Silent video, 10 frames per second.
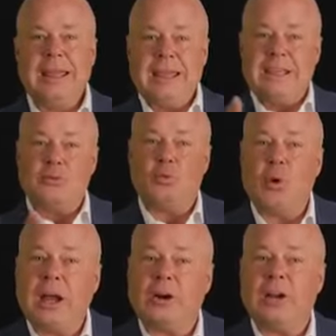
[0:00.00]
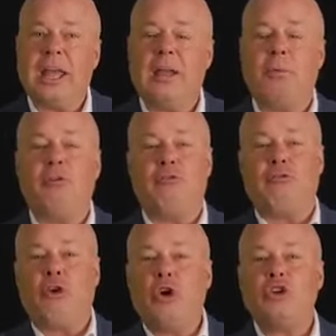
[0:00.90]
his record label,
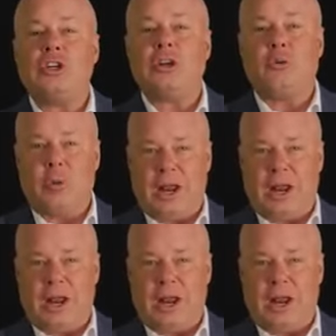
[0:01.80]
Virgin